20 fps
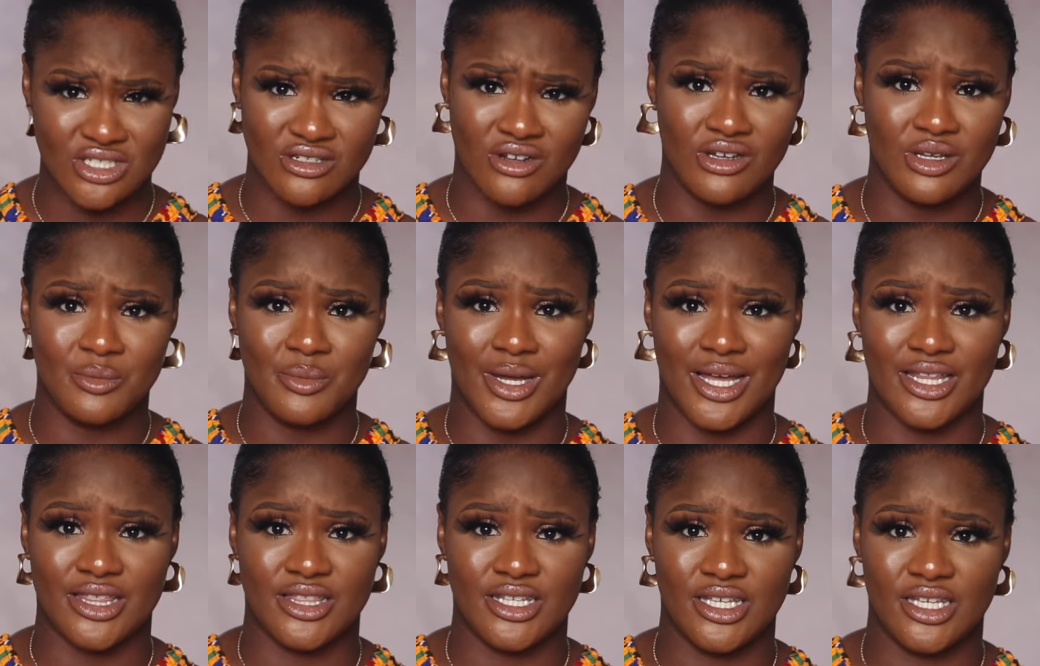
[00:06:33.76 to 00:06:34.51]
is not a
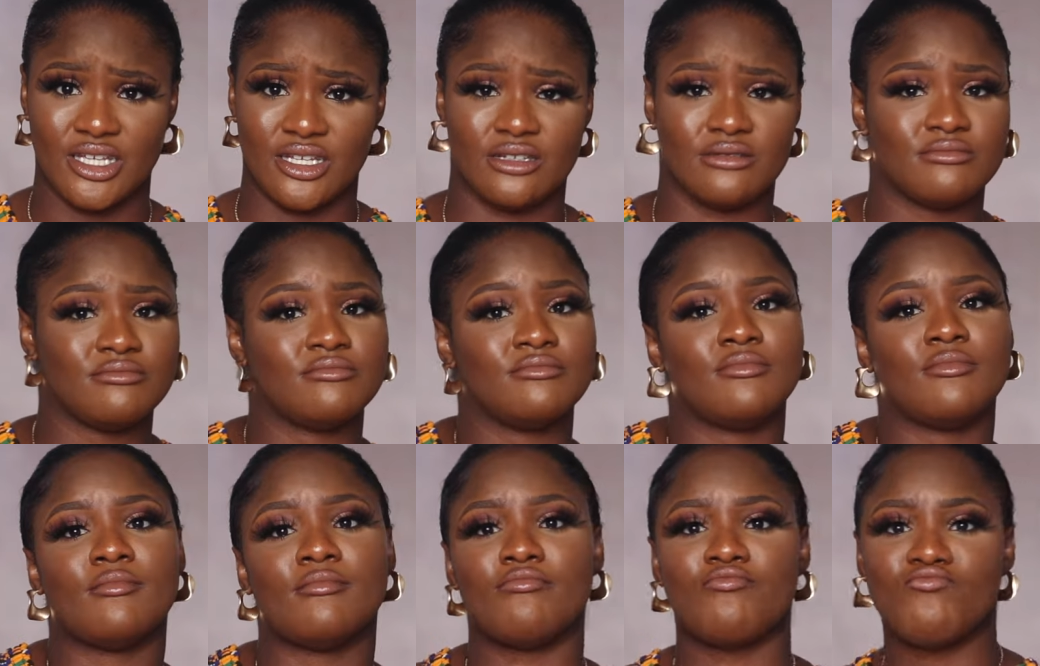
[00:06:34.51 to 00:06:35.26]
bad thing.
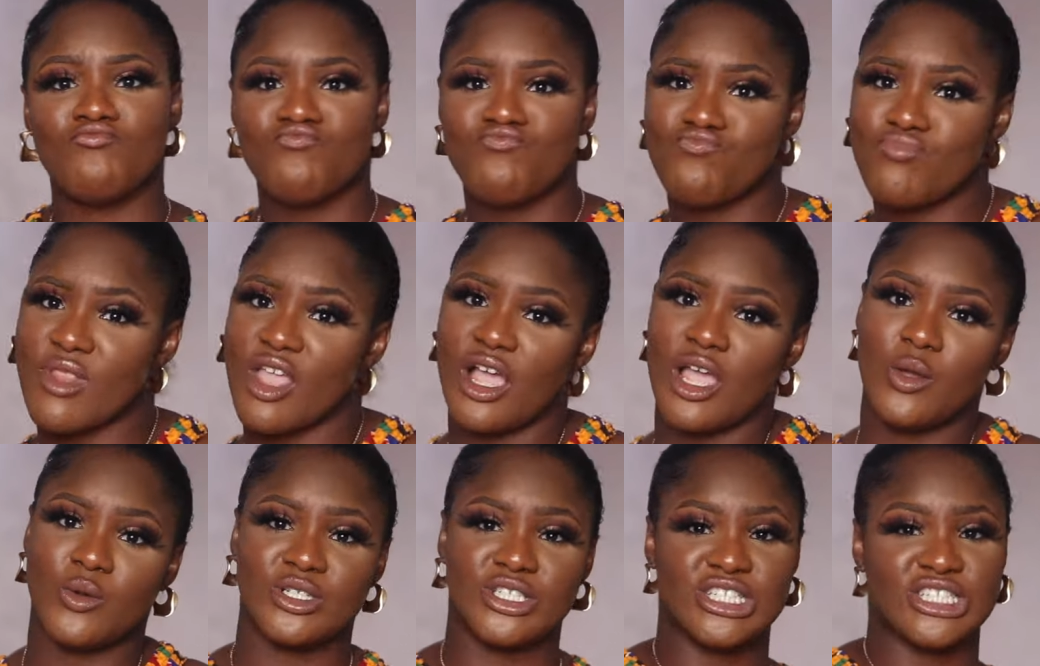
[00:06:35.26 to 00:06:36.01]

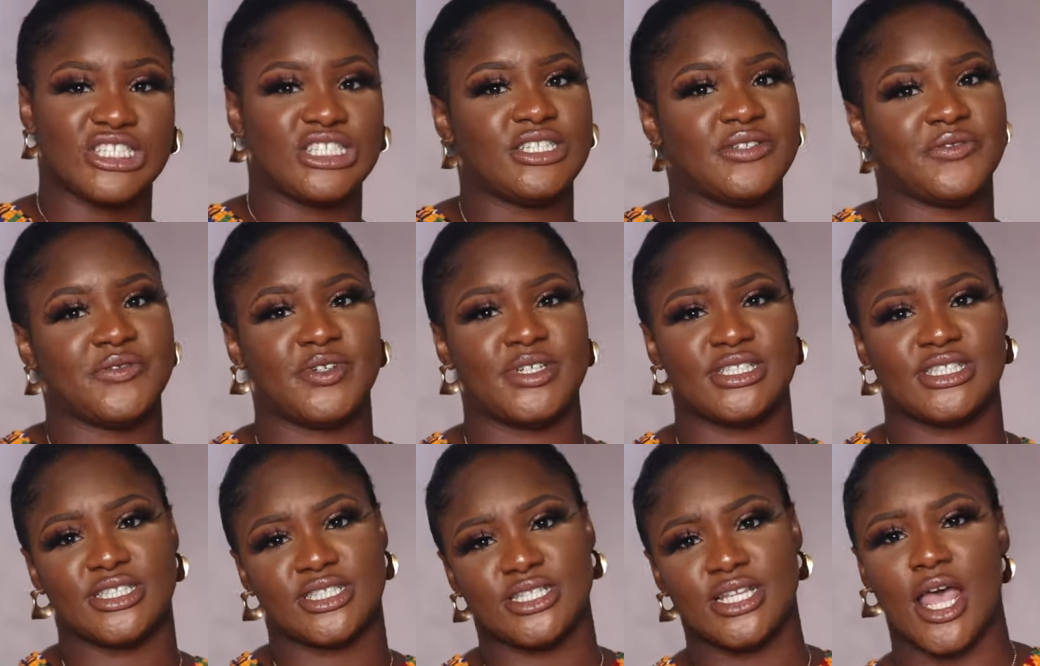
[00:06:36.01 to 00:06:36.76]
It was just
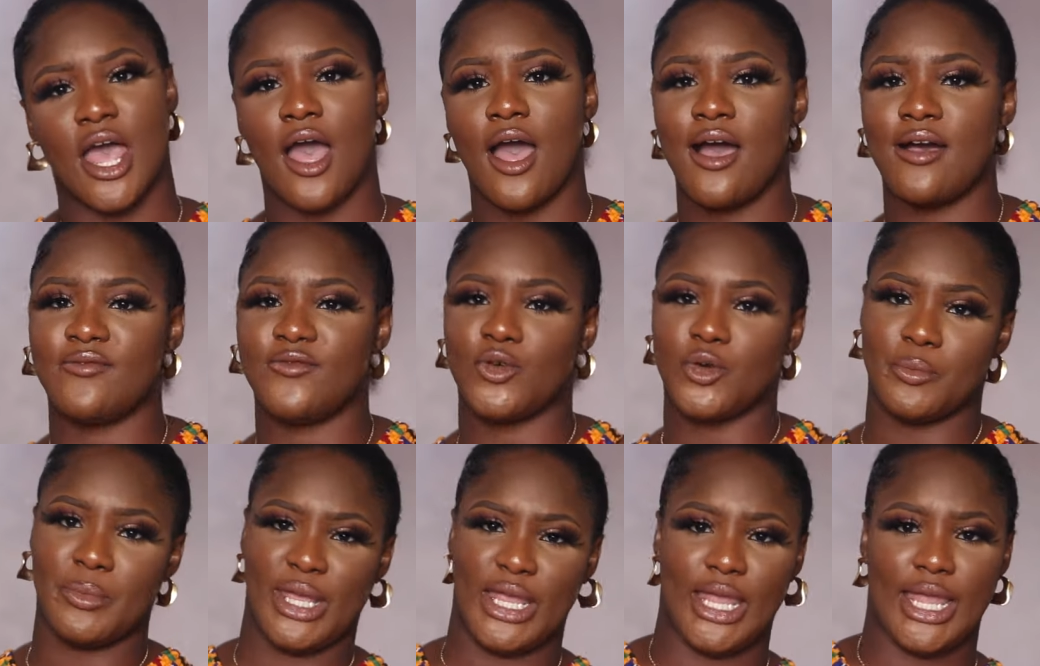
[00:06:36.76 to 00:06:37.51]
different
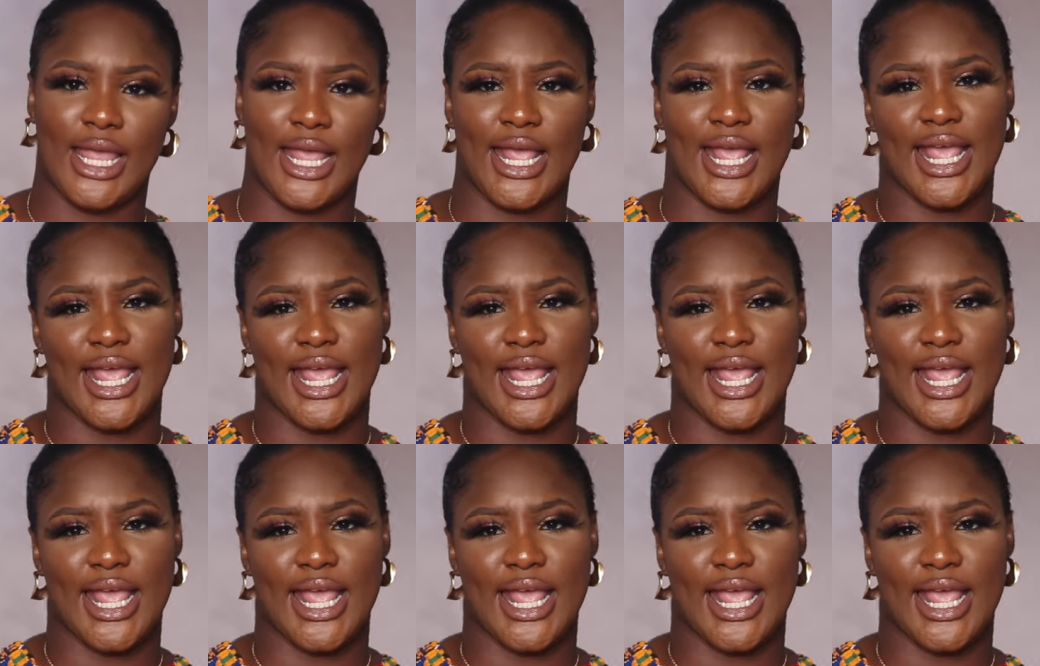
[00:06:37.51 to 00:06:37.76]
for me.